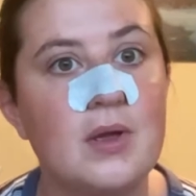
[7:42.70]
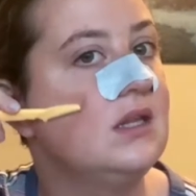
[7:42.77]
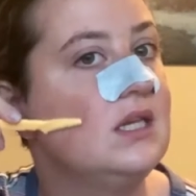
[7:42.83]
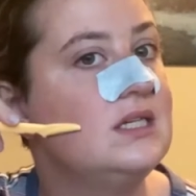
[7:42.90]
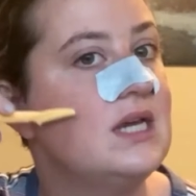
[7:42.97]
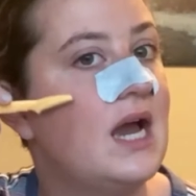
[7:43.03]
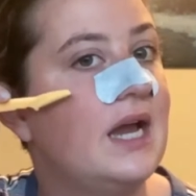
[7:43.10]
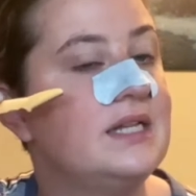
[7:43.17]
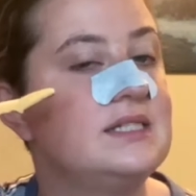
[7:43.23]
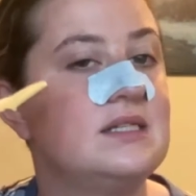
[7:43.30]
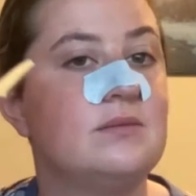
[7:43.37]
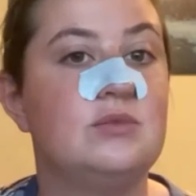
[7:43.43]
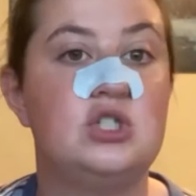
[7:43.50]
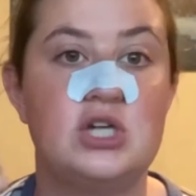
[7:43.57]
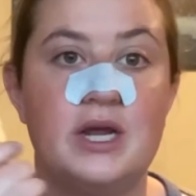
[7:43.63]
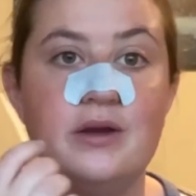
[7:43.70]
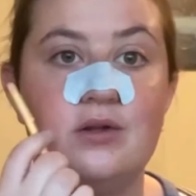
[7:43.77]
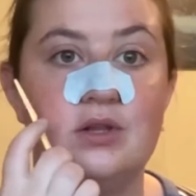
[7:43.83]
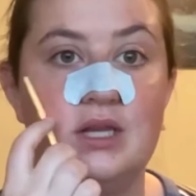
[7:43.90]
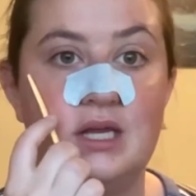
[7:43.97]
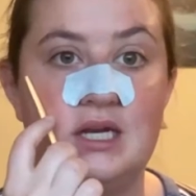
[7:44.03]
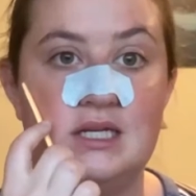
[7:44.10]
They tied some jail
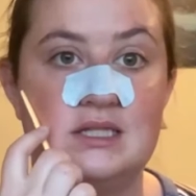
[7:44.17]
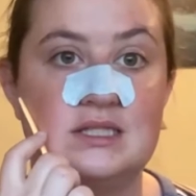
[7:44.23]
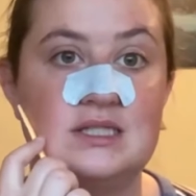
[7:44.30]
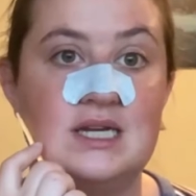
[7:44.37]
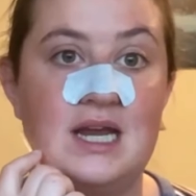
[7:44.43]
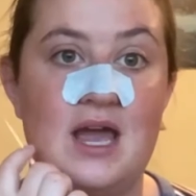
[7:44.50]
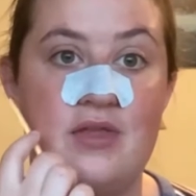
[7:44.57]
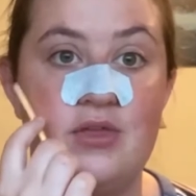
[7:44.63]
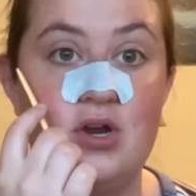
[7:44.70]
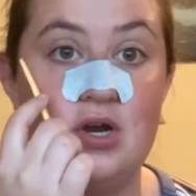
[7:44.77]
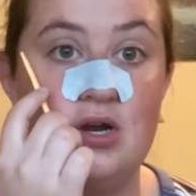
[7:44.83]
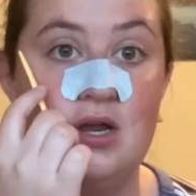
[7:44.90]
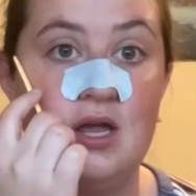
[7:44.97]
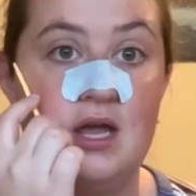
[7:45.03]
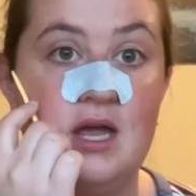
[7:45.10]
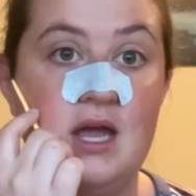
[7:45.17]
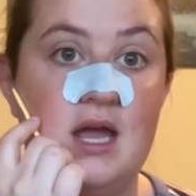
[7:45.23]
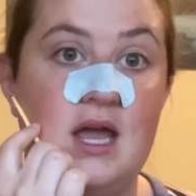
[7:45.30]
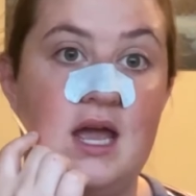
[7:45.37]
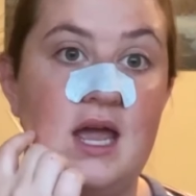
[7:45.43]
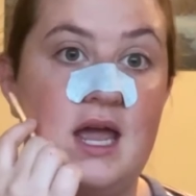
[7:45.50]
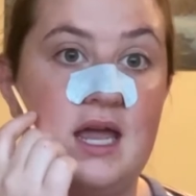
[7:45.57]
linens together
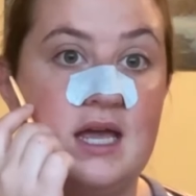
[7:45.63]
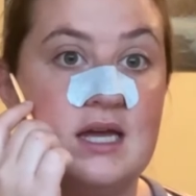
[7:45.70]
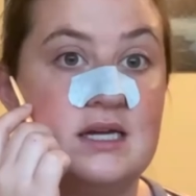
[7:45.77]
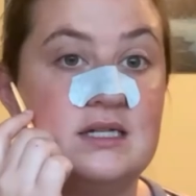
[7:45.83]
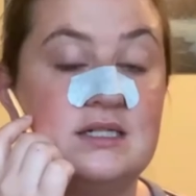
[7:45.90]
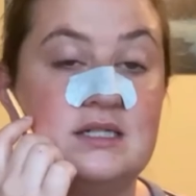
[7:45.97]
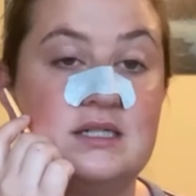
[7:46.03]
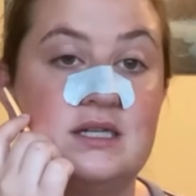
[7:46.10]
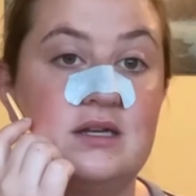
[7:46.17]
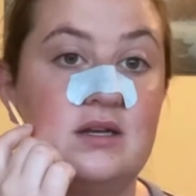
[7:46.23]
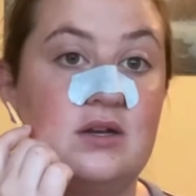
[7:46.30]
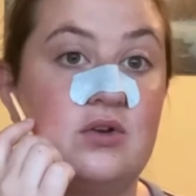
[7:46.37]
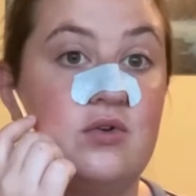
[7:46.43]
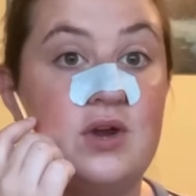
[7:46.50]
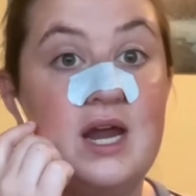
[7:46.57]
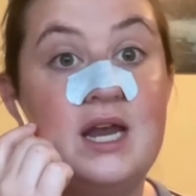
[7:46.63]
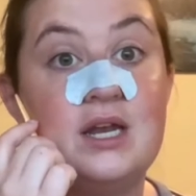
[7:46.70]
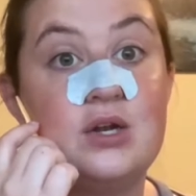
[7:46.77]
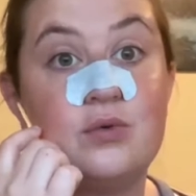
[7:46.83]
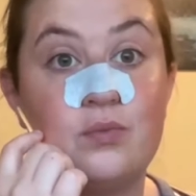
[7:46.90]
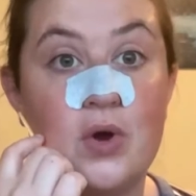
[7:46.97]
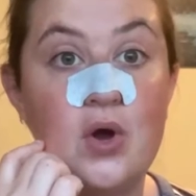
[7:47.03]
and created
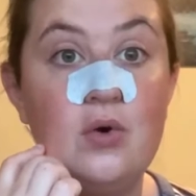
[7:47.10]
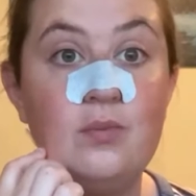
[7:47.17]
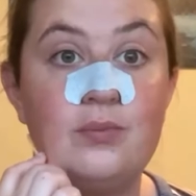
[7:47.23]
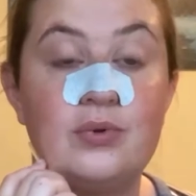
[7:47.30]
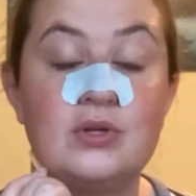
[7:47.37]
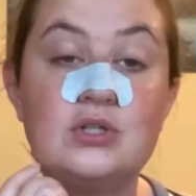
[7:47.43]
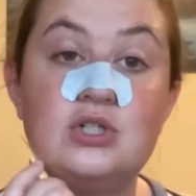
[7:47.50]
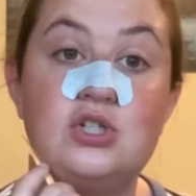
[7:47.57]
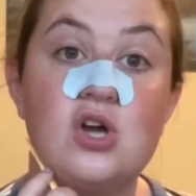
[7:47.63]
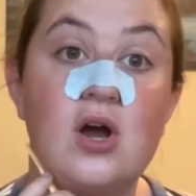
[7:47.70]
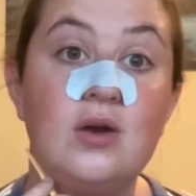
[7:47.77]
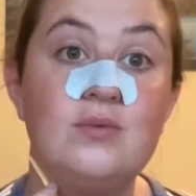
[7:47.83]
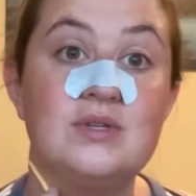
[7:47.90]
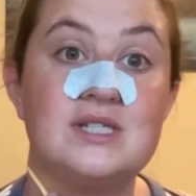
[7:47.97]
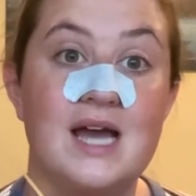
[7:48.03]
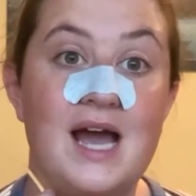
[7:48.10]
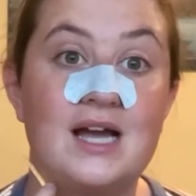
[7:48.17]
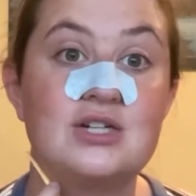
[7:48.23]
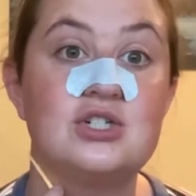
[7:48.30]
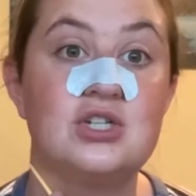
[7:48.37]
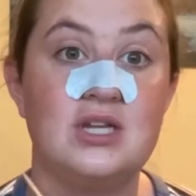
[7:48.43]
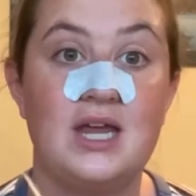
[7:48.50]
a rope. John was
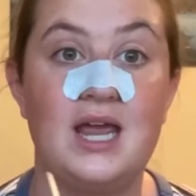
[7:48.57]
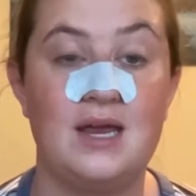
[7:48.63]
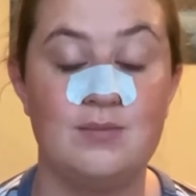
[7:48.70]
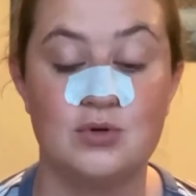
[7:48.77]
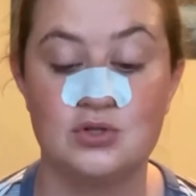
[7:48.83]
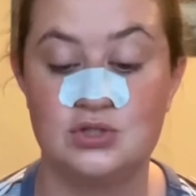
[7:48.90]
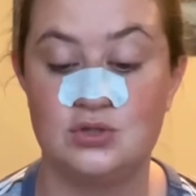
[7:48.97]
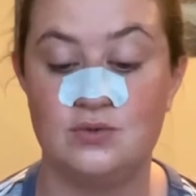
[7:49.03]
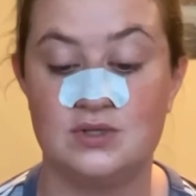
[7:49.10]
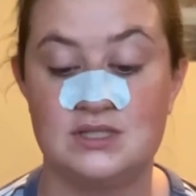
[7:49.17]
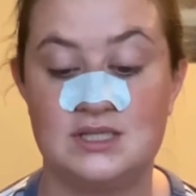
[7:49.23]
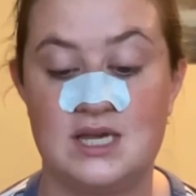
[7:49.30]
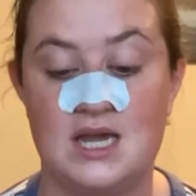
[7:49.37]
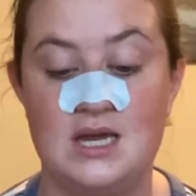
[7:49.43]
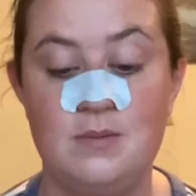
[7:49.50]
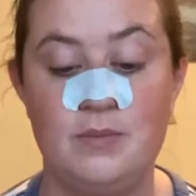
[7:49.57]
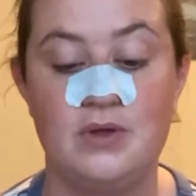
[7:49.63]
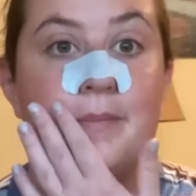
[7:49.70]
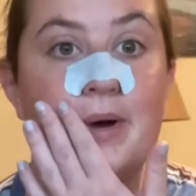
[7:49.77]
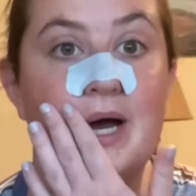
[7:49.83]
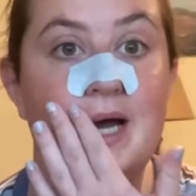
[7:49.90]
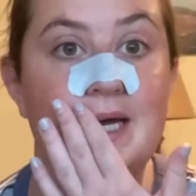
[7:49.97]
actually able to escape,
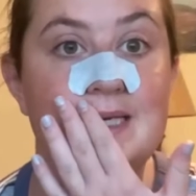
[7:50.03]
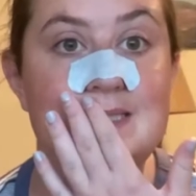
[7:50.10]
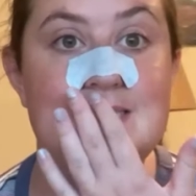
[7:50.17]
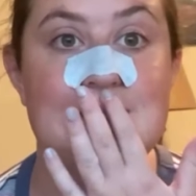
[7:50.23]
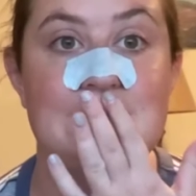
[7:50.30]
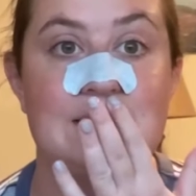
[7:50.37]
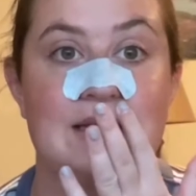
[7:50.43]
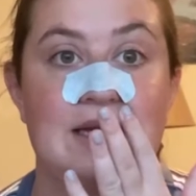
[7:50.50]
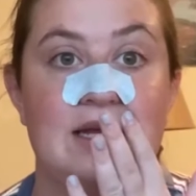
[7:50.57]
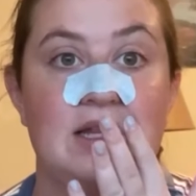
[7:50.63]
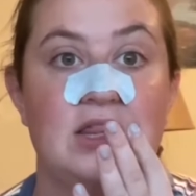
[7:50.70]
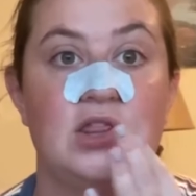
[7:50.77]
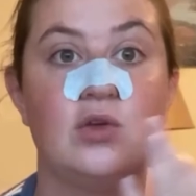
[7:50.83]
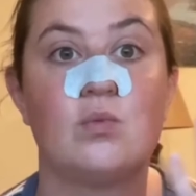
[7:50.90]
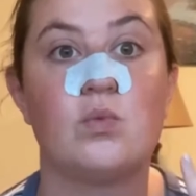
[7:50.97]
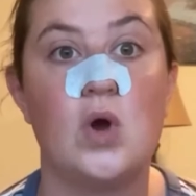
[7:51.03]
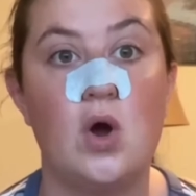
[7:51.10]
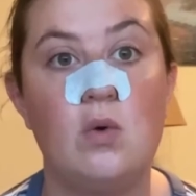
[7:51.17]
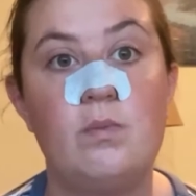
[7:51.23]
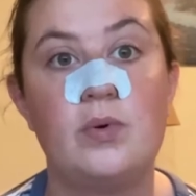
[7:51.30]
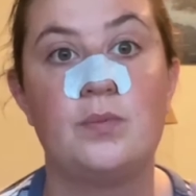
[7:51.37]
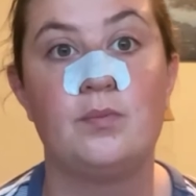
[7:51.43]
but the
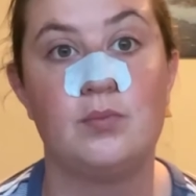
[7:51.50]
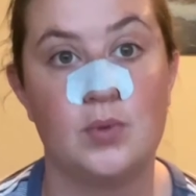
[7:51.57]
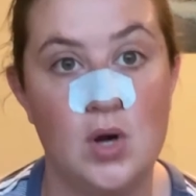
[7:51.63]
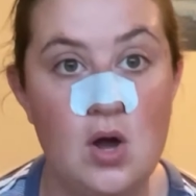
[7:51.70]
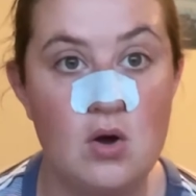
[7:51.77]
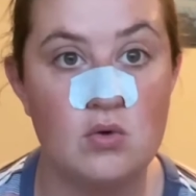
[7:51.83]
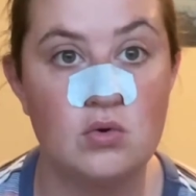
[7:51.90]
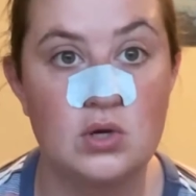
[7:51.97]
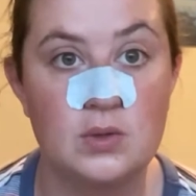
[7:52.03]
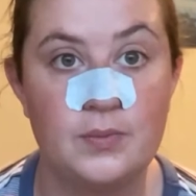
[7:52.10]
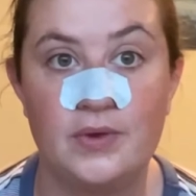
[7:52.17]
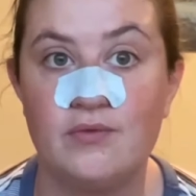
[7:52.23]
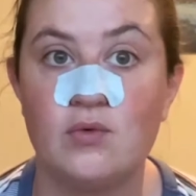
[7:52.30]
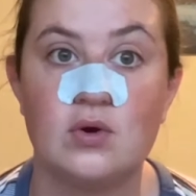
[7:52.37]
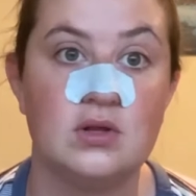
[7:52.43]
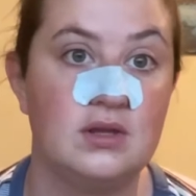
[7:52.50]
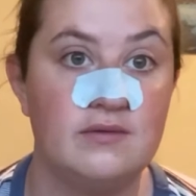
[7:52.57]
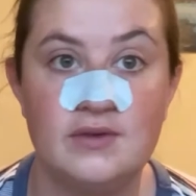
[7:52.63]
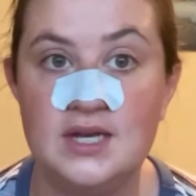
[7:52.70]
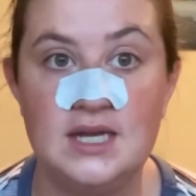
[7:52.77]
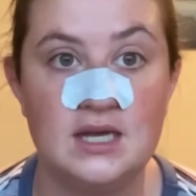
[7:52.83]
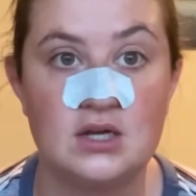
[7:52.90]
rope broke before
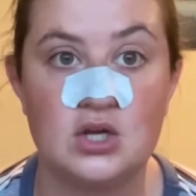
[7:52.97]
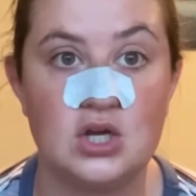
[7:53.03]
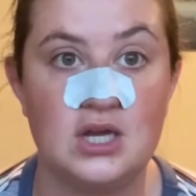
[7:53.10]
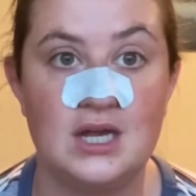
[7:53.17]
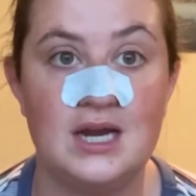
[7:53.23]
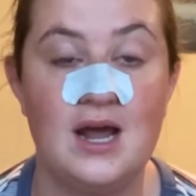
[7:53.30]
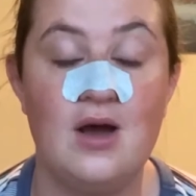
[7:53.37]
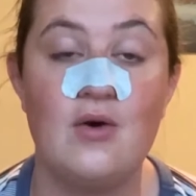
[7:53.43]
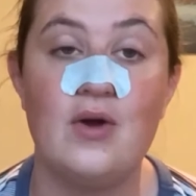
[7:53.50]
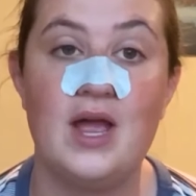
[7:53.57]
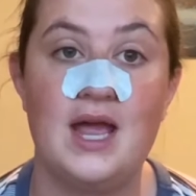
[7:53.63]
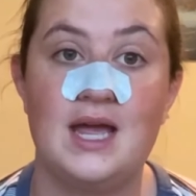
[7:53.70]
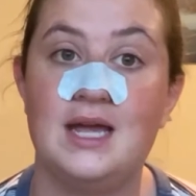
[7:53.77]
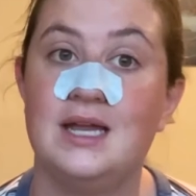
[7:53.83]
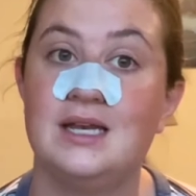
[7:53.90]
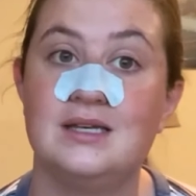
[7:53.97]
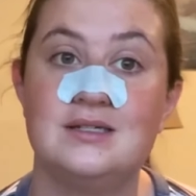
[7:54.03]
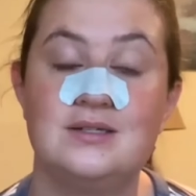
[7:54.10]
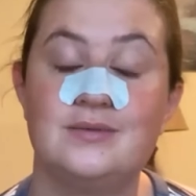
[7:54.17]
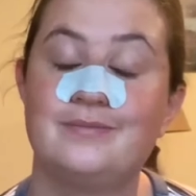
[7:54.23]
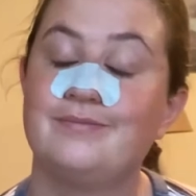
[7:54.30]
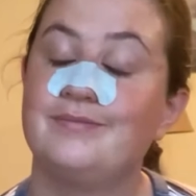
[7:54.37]
Lavinia could get out, and